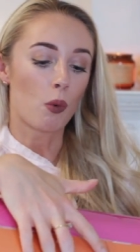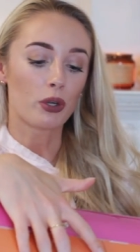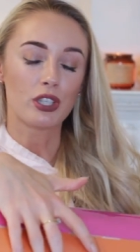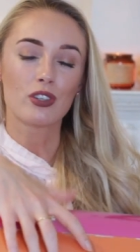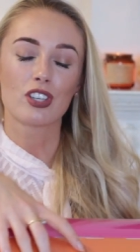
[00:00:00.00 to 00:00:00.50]

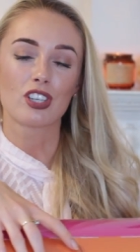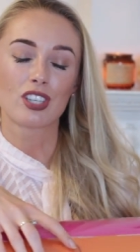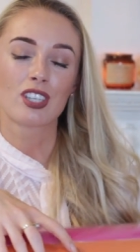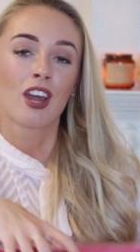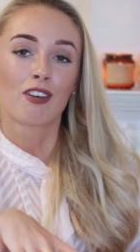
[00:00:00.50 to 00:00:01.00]
want you to
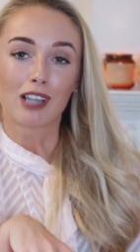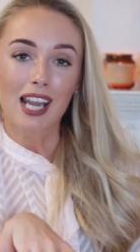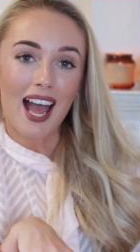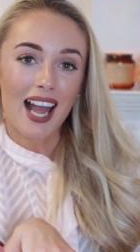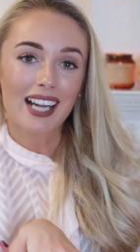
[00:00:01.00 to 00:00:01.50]
just
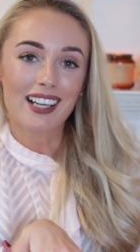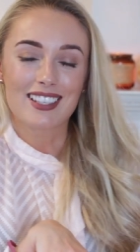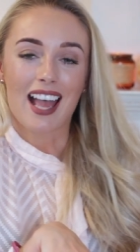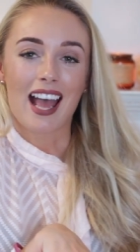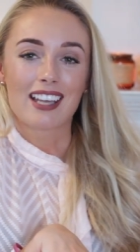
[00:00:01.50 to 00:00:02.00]

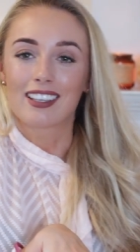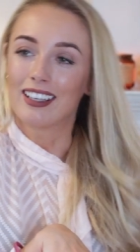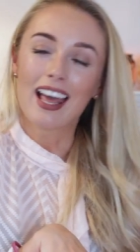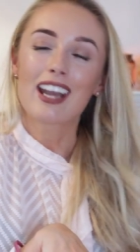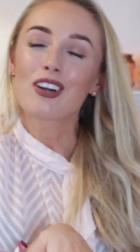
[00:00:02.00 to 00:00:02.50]
relax and
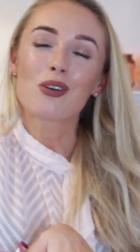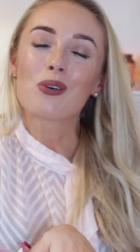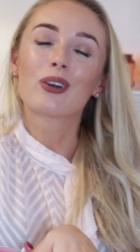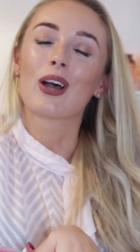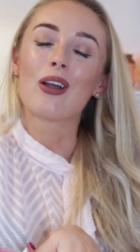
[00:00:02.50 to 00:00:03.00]
let it
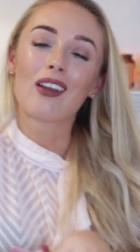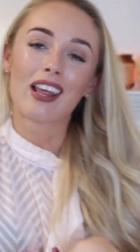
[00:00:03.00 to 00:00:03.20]
all go,